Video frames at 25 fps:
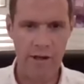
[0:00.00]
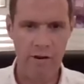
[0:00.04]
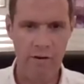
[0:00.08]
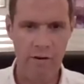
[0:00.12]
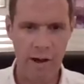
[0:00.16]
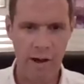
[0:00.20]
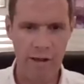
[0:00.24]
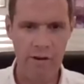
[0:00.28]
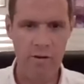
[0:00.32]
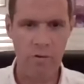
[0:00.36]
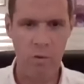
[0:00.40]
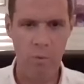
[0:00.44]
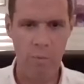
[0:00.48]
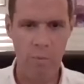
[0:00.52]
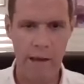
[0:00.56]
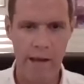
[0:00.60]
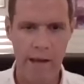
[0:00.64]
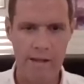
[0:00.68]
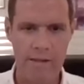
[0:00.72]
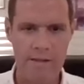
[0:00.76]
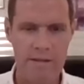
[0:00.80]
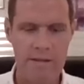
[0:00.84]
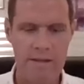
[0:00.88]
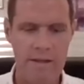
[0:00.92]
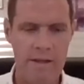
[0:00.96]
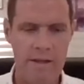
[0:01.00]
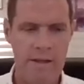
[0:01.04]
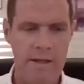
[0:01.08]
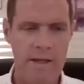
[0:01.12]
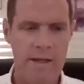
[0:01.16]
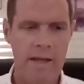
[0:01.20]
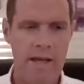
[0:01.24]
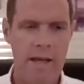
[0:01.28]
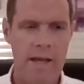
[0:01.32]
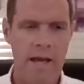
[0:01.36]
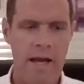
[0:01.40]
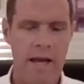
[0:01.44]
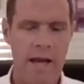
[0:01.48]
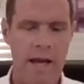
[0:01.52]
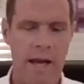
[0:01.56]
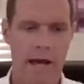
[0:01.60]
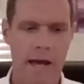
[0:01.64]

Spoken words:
elder here, I know best.